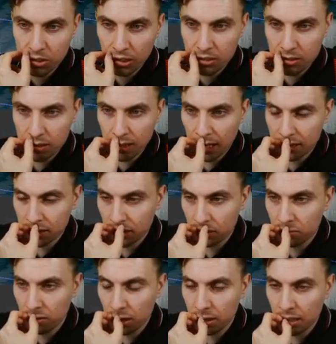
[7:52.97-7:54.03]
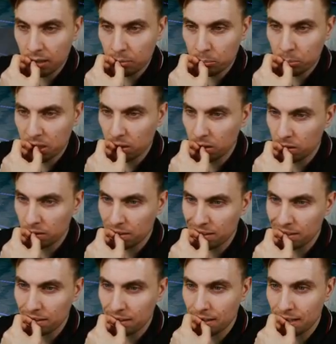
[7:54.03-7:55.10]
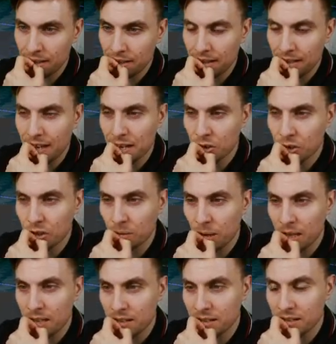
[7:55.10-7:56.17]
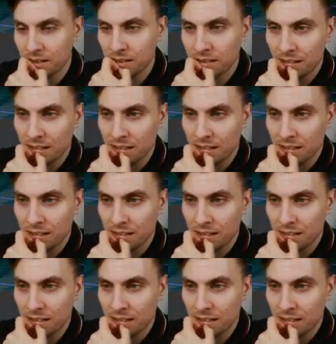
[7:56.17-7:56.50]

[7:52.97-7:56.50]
in Zacian right now because the the issue is